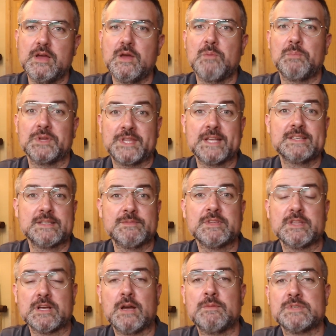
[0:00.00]
but that's something that
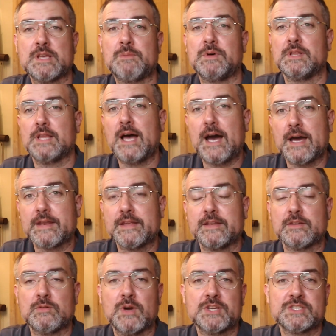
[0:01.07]
comes up a lot and a
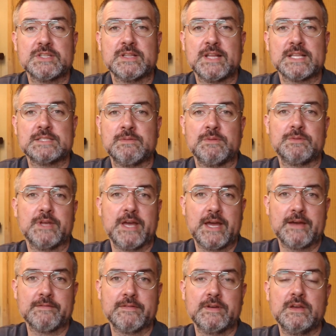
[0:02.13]
question that lots of people have.